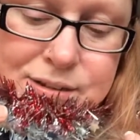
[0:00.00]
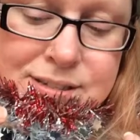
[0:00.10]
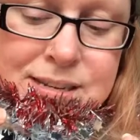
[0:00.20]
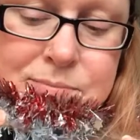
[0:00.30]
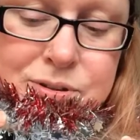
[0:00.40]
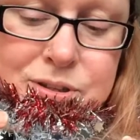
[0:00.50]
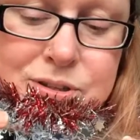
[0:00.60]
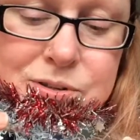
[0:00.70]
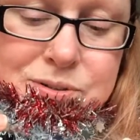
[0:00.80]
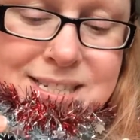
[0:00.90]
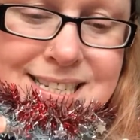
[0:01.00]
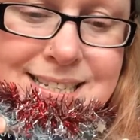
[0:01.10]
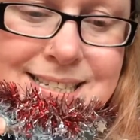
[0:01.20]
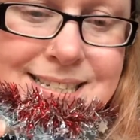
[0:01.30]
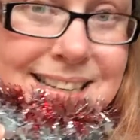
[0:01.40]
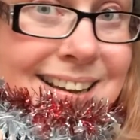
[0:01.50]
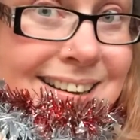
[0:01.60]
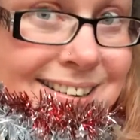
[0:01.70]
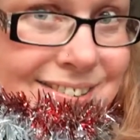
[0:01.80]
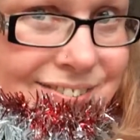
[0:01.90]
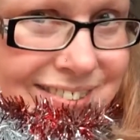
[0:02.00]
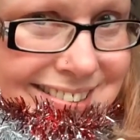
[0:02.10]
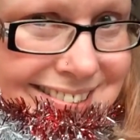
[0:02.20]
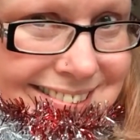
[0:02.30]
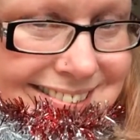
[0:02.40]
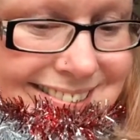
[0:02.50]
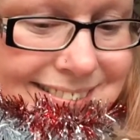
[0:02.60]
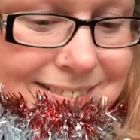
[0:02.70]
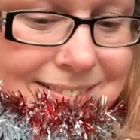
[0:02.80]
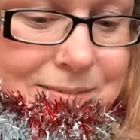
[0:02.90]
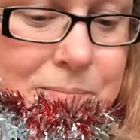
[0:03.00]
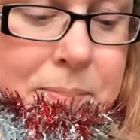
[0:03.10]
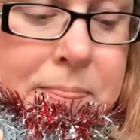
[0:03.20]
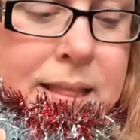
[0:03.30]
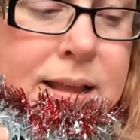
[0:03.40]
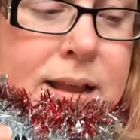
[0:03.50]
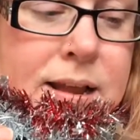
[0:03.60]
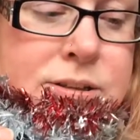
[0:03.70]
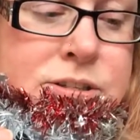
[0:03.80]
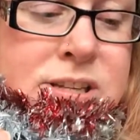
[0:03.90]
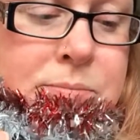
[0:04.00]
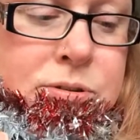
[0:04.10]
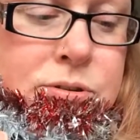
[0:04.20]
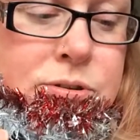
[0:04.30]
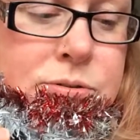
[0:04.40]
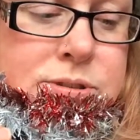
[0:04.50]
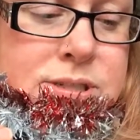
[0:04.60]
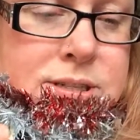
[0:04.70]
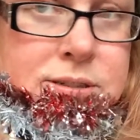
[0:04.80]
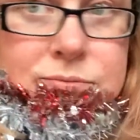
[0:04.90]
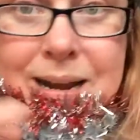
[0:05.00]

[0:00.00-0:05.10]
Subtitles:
Some of the uses are fun. Some of the uses are